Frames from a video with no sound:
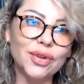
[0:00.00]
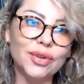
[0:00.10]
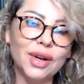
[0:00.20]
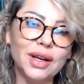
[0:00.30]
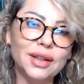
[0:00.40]

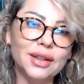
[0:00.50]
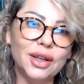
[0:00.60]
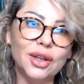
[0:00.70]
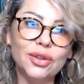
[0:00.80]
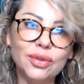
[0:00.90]
right?
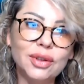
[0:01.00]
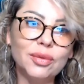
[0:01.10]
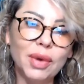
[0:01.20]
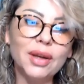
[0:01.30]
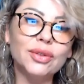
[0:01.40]
To get
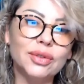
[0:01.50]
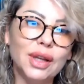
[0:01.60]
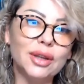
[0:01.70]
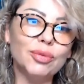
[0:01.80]
back to that